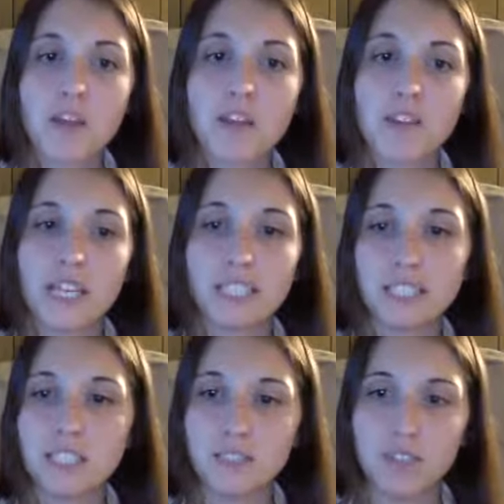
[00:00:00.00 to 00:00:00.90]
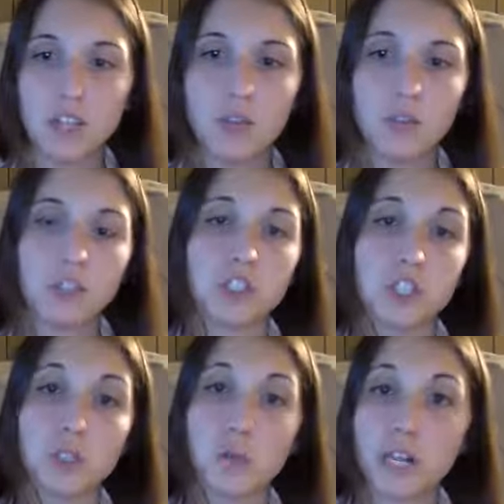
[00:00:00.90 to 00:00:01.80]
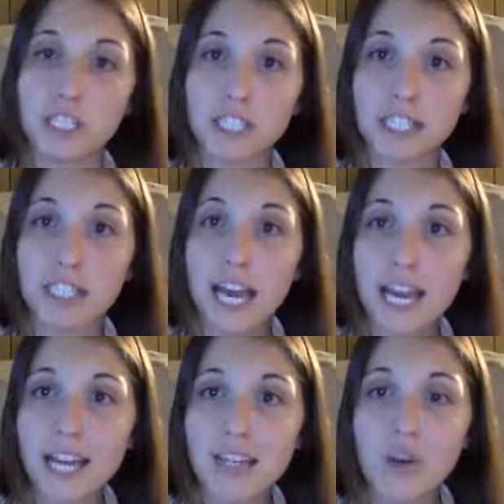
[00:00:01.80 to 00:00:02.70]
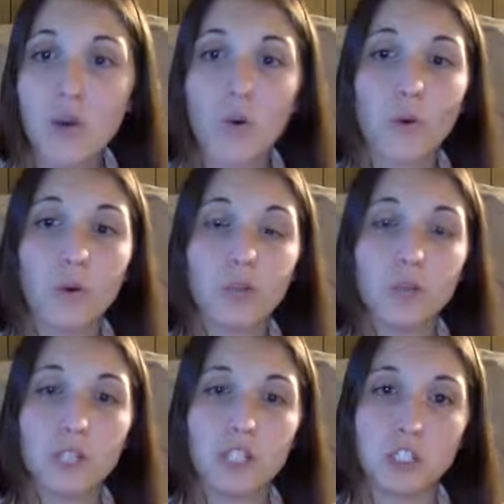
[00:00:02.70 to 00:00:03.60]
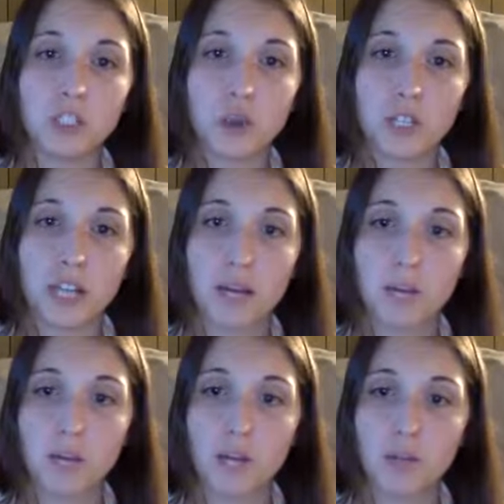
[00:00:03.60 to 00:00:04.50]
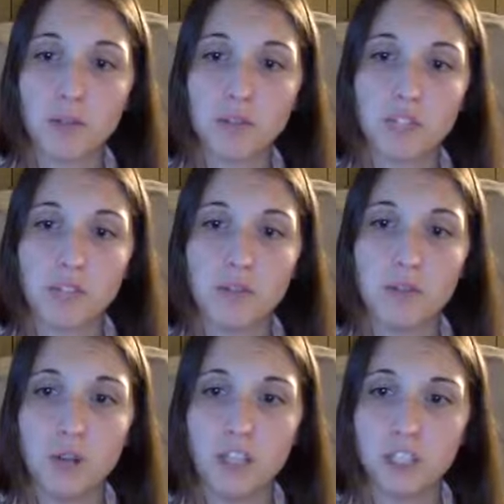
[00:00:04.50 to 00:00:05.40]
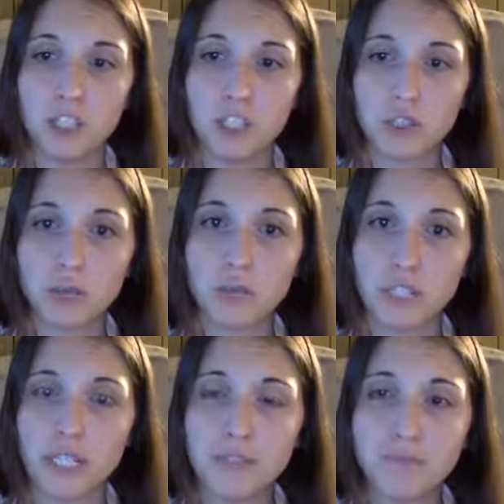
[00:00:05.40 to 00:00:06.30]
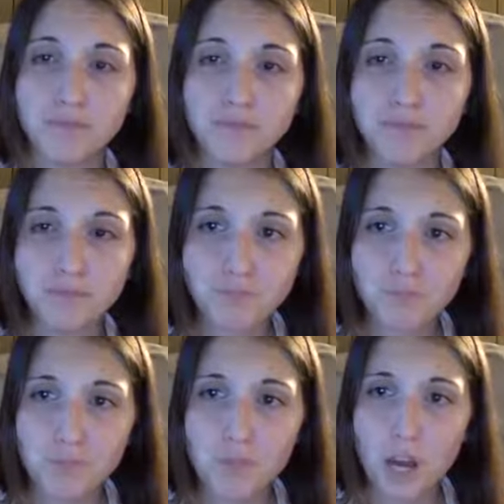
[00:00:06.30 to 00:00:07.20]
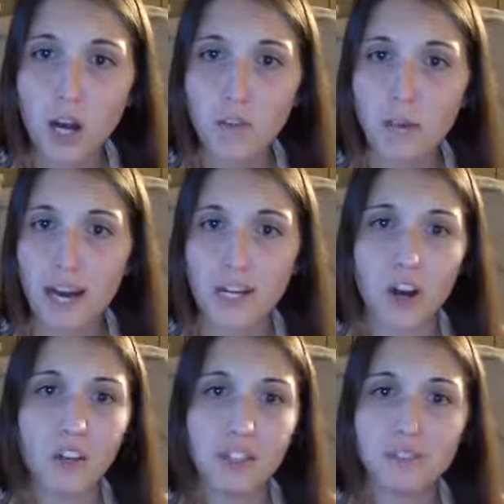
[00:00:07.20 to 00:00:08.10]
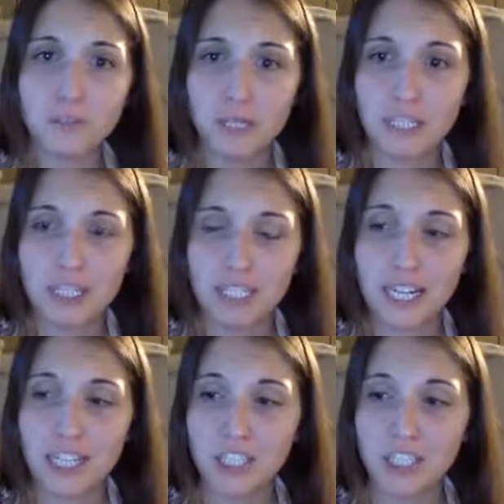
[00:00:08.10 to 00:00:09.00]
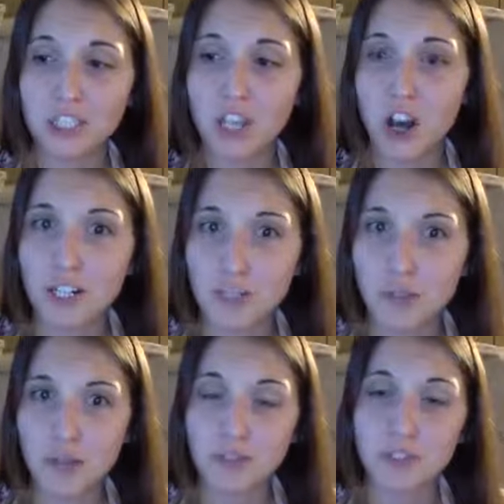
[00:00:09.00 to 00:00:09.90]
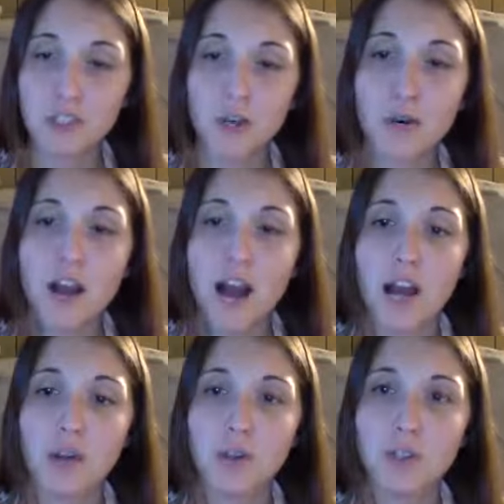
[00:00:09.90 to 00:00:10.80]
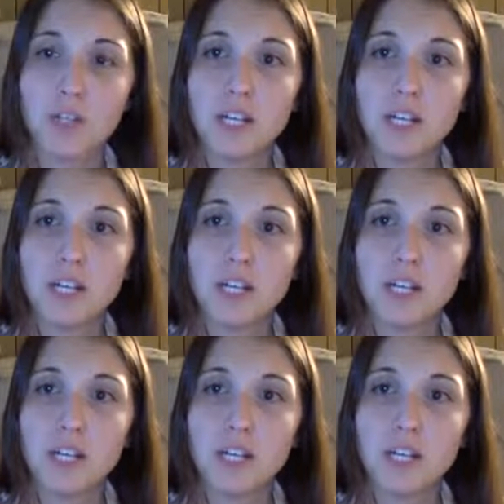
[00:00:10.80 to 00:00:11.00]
things in this video, you can certainly watch it again, or you can just go to that blog post if you'd rather just read up on all the information that I just talked about. So I will